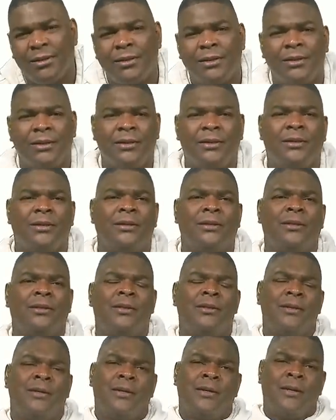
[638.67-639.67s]

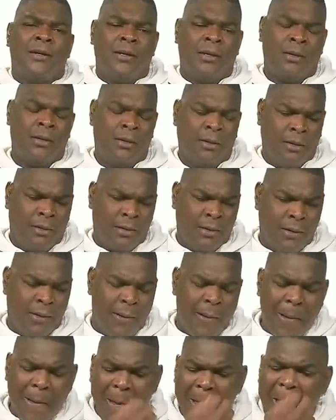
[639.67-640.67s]

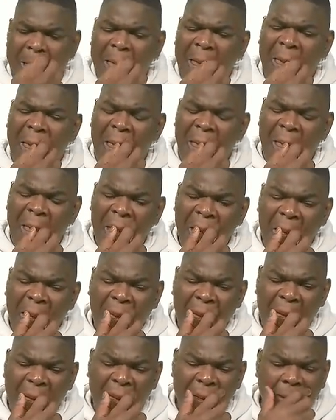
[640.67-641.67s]

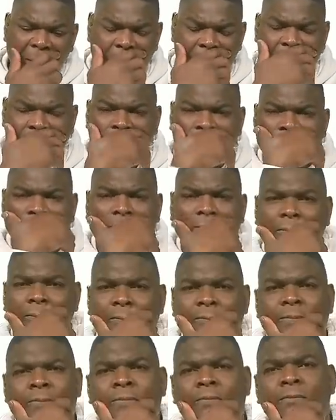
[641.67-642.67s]

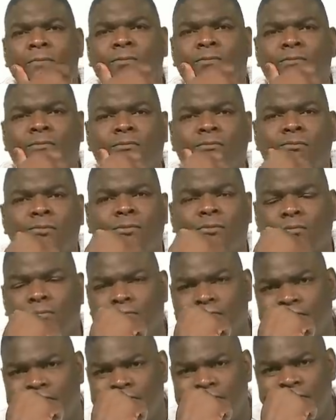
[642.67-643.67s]

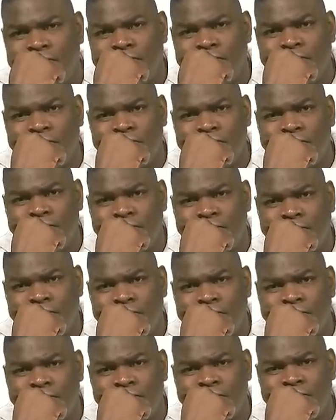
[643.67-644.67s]

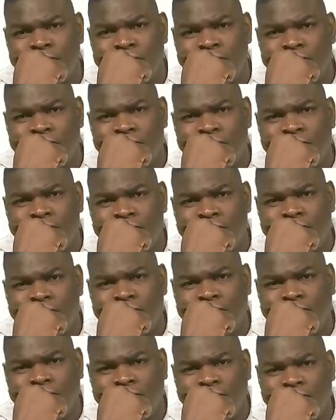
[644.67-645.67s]

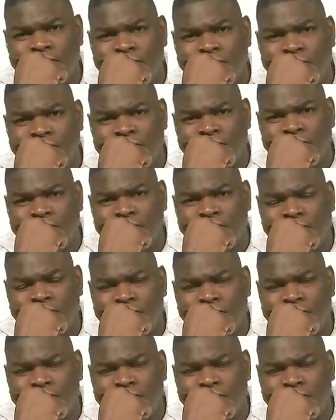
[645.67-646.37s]
(silent)